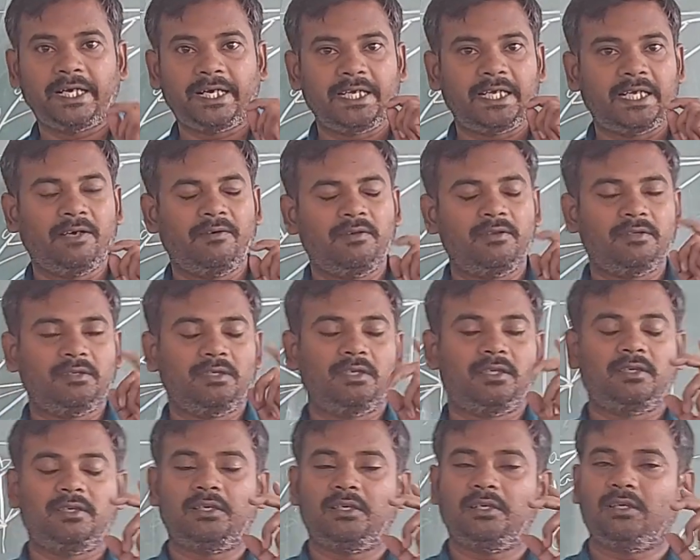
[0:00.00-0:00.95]
I
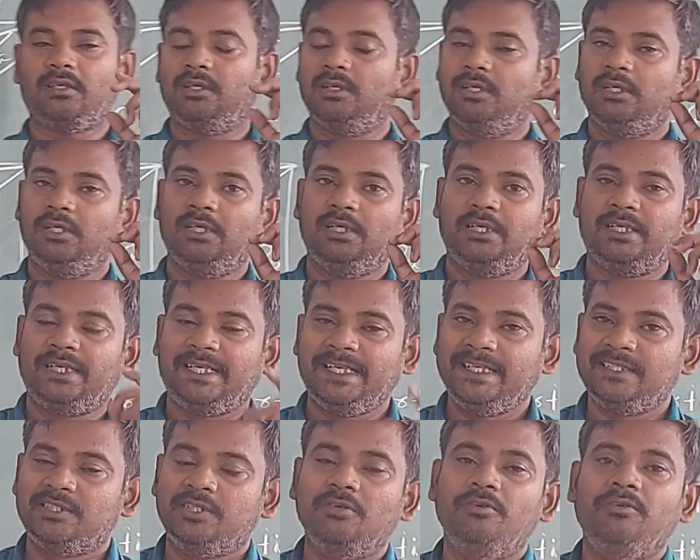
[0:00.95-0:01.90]
have
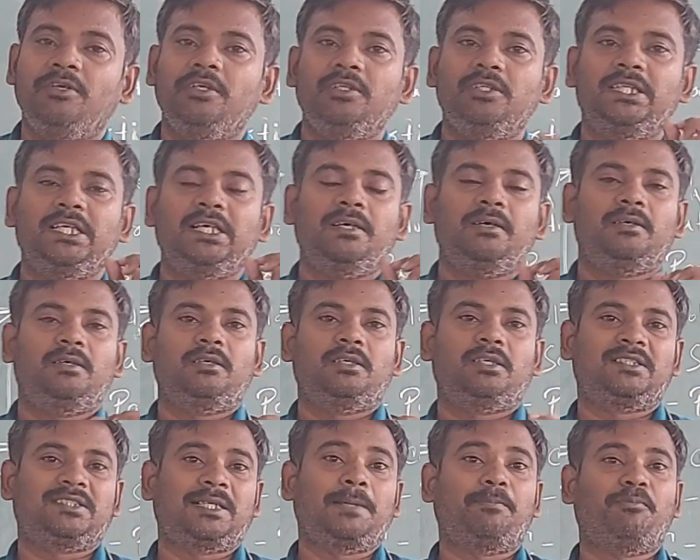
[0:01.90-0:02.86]
teased you in the
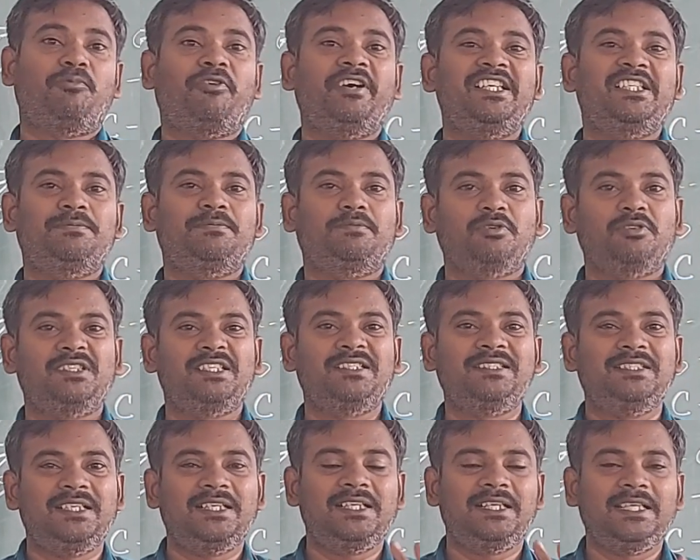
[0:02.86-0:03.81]
stepwise
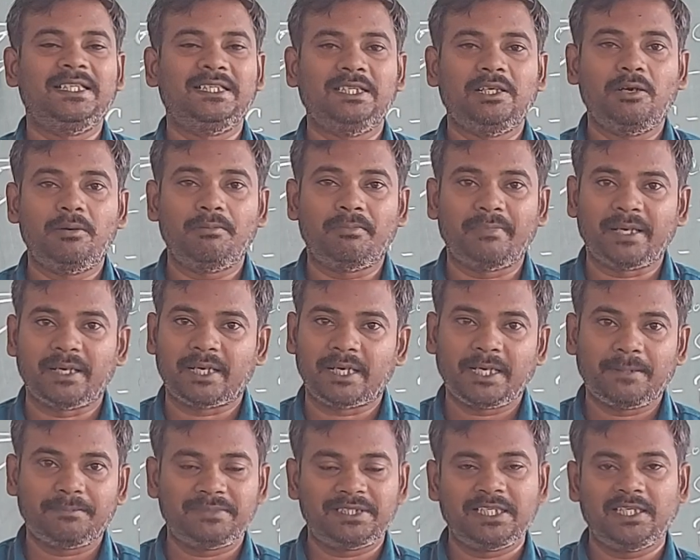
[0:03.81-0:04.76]
procedure in your
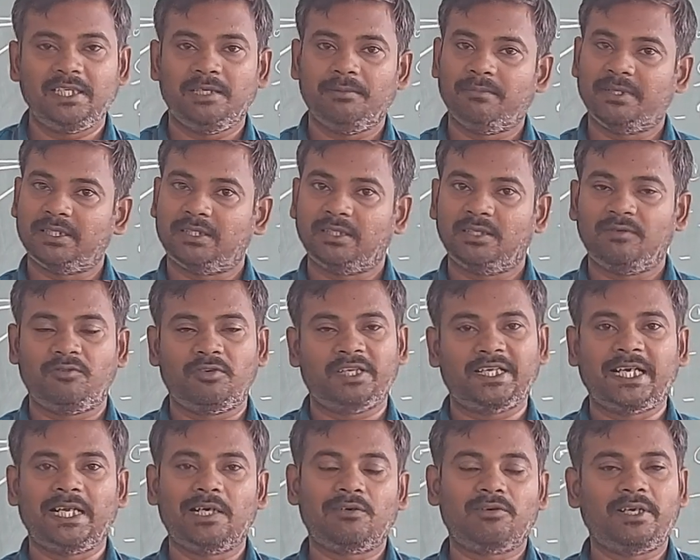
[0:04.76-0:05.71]
McCabe-Tele method
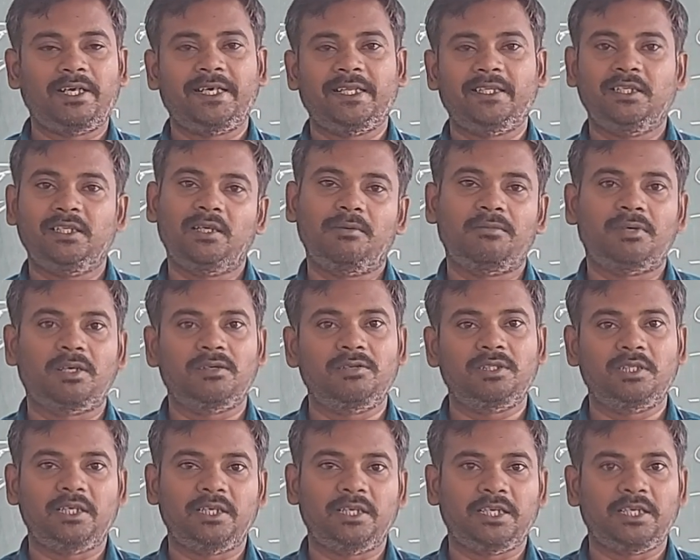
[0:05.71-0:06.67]
for calculating the number
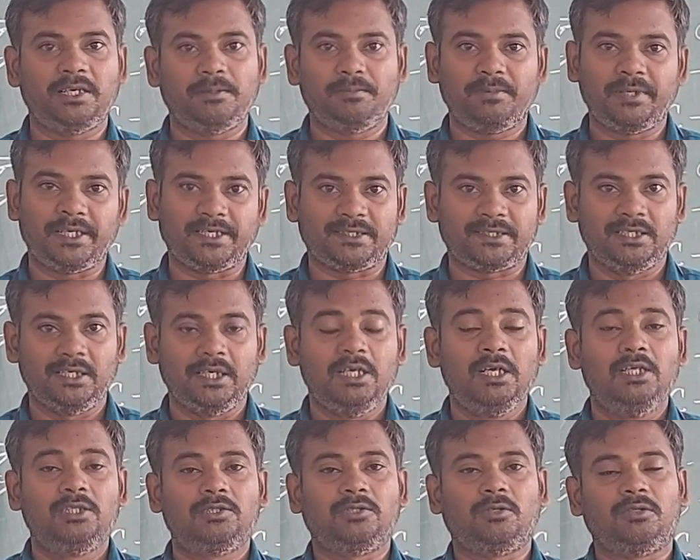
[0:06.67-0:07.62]
of theoretical plates.
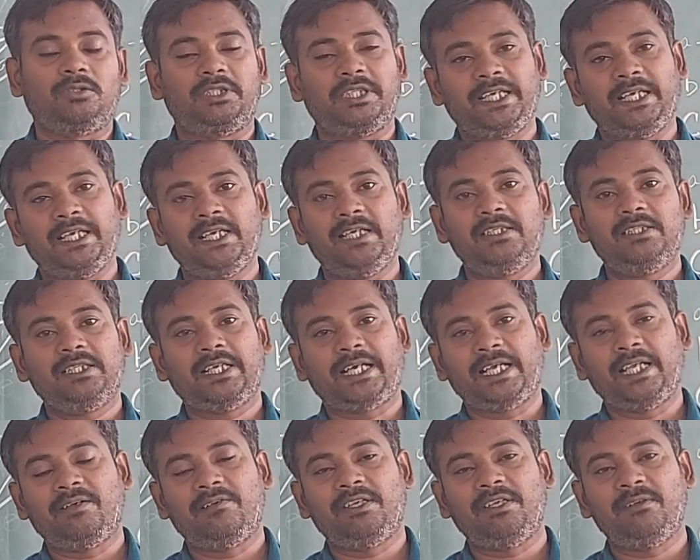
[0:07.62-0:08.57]
So there
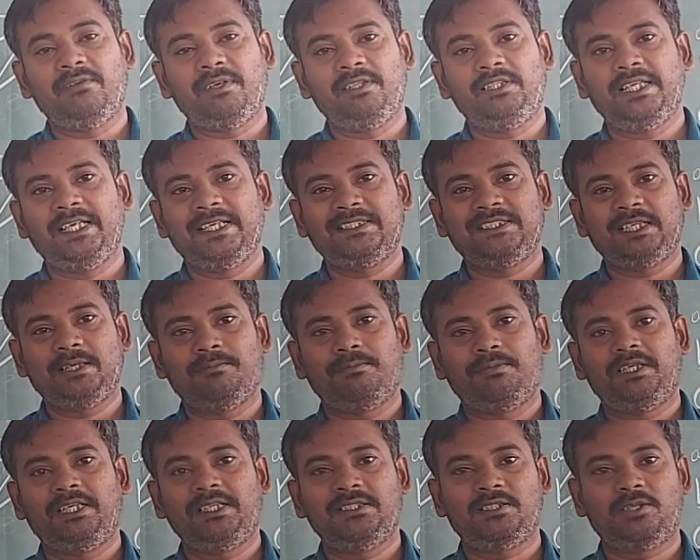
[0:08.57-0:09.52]
I have given the
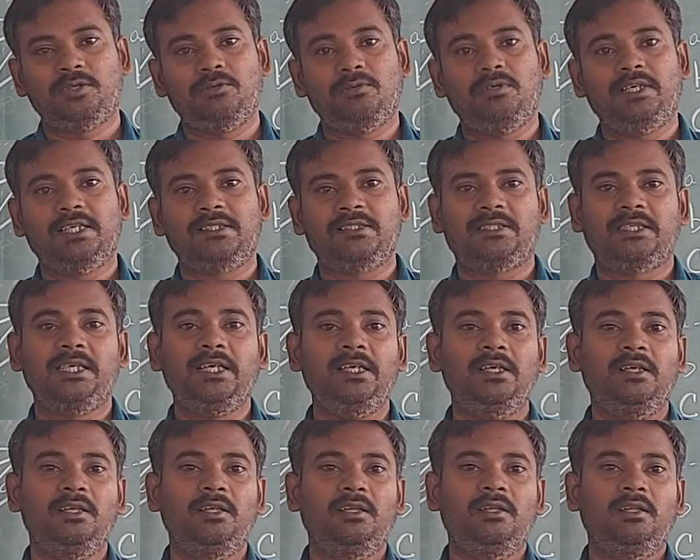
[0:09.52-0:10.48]
example as Q as a